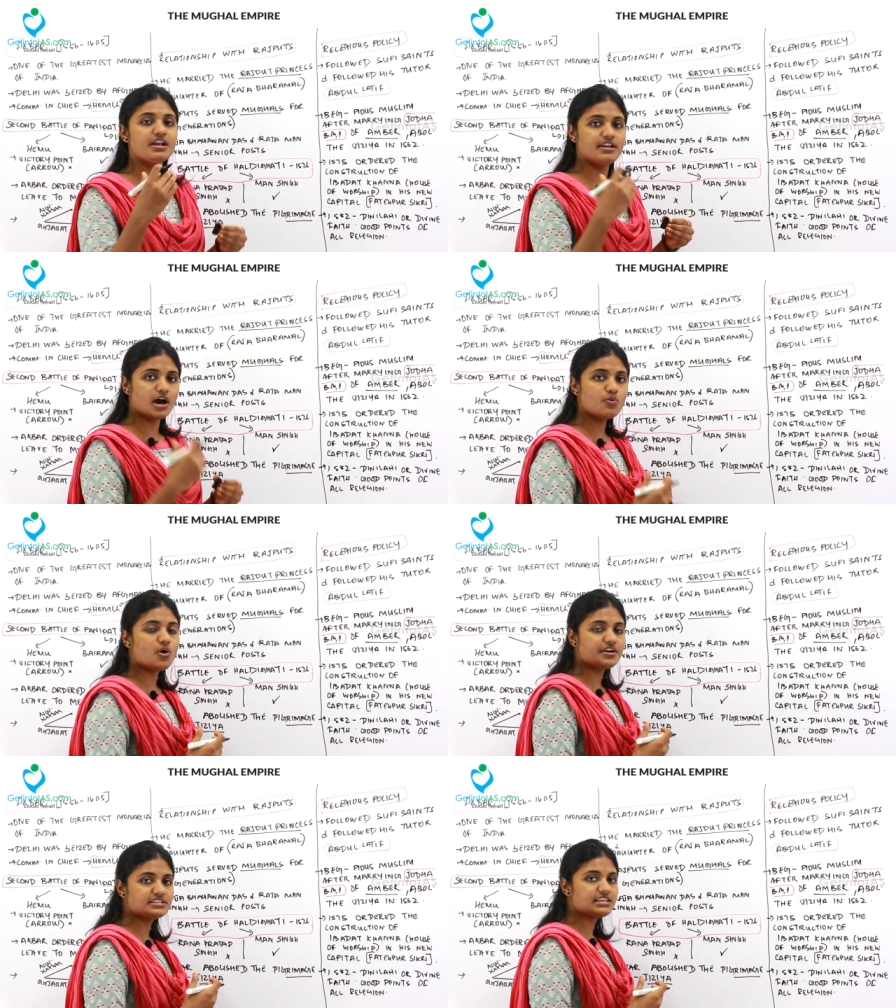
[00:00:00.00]
Now
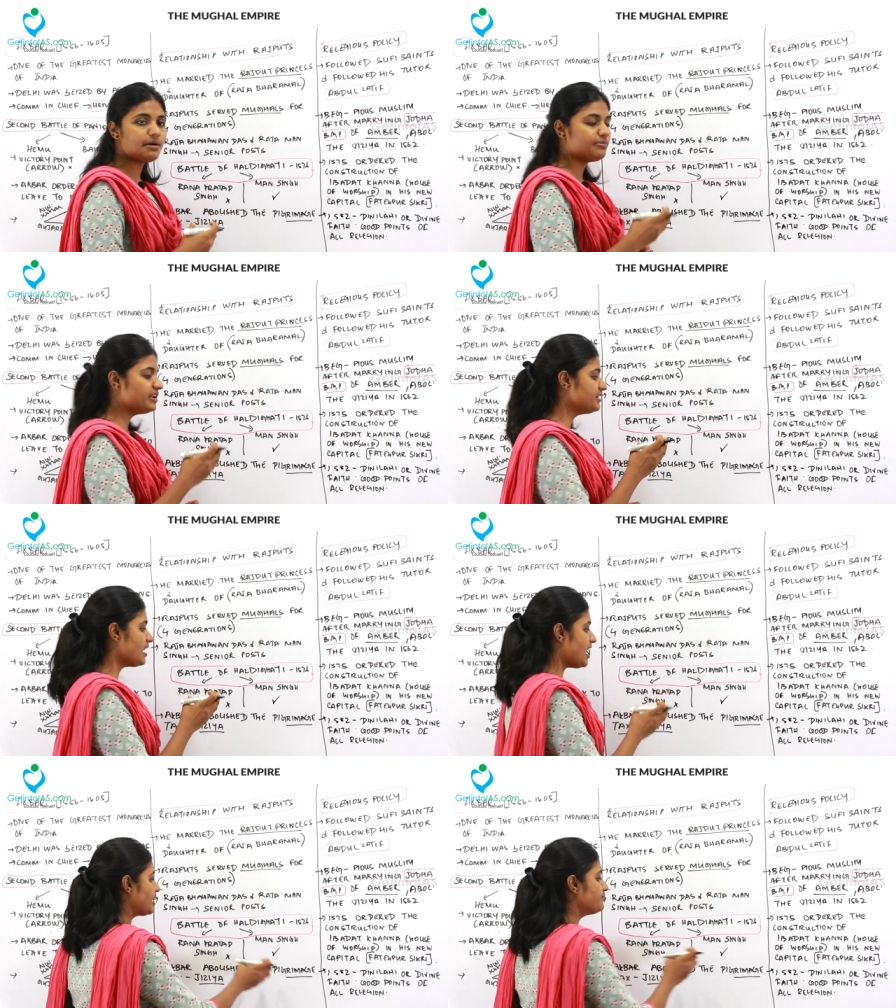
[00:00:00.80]
what is happening?
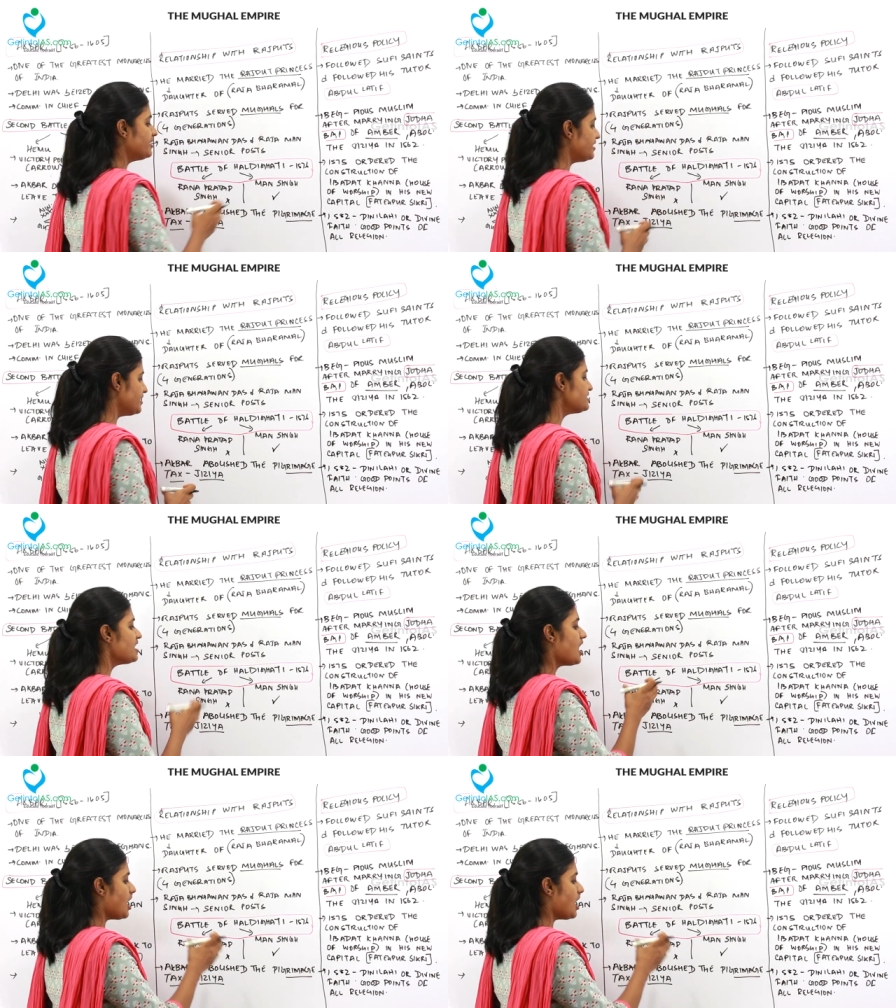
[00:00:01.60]
Akbar is